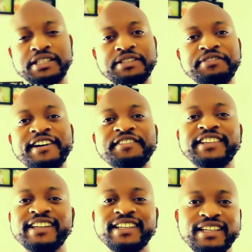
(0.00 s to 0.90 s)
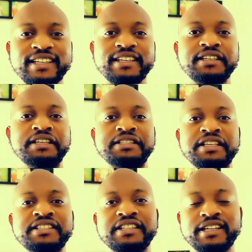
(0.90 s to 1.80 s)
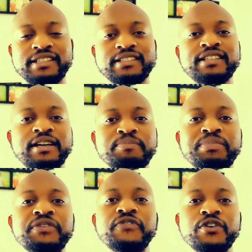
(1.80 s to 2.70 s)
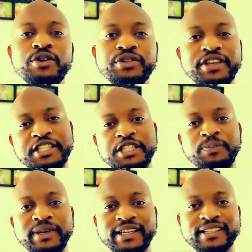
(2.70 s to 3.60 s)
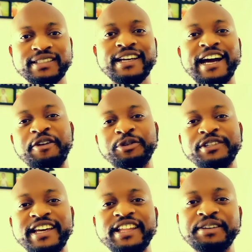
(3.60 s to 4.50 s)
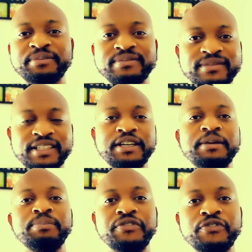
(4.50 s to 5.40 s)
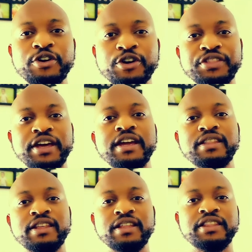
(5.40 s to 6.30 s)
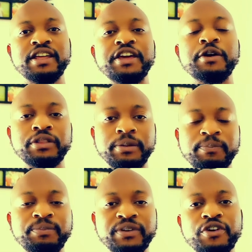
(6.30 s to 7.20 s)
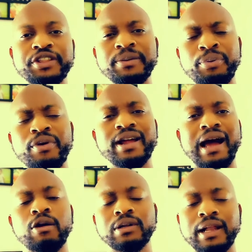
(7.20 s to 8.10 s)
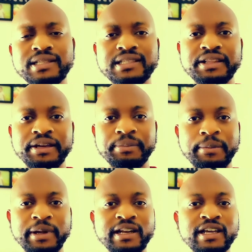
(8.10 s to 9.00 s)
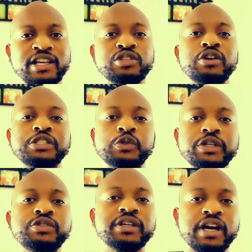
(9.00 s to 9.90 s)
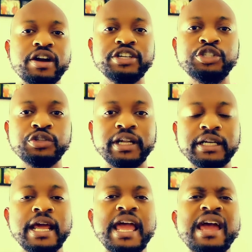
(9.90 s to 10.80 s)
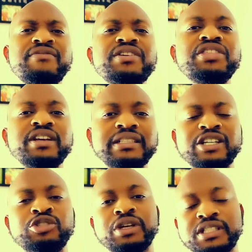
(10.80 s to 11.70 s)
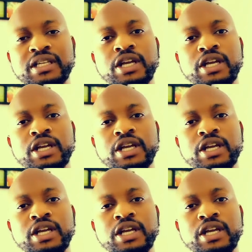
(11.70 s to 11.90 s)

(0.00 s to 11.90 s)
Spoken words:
65 there, it says that before they speak, I will hear them. Before they pray, I will answer them. Amen. So I just wanted to encourage you that everything that you